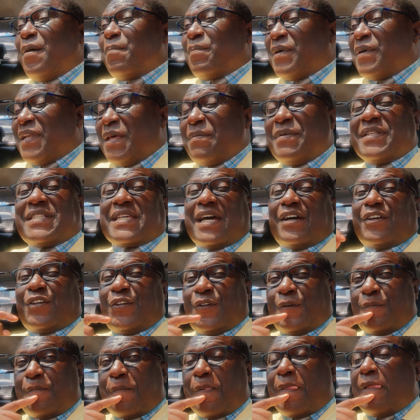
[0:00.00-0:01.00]
But let me tell
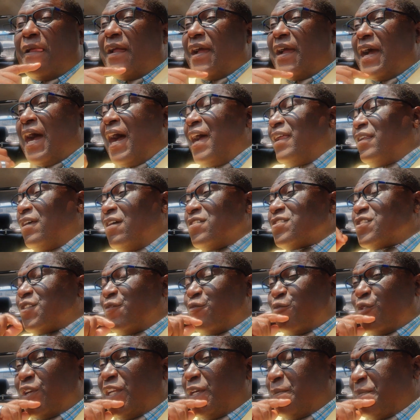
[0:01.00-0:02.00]
you, I lost a
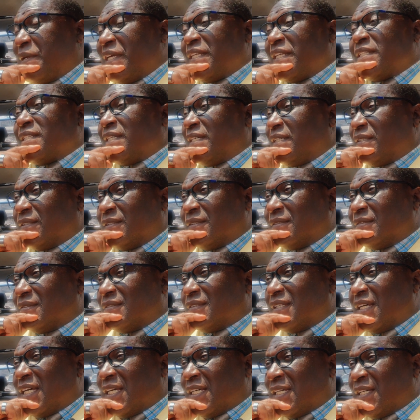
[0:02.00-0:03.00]
really big deal
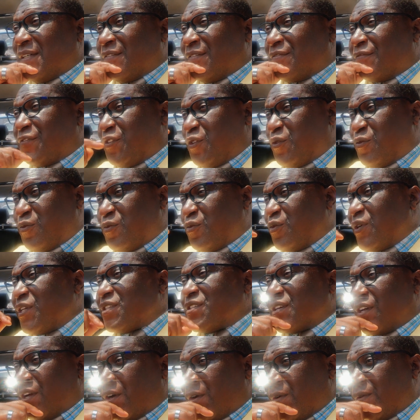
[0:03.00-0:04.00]
a few
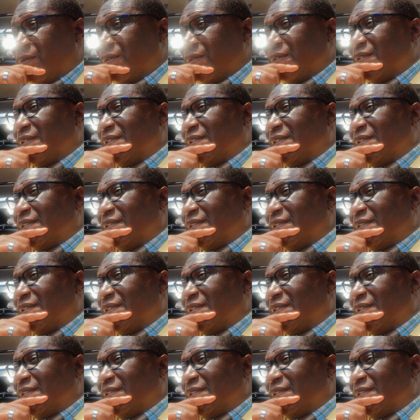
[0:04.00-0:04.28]
weeks ago.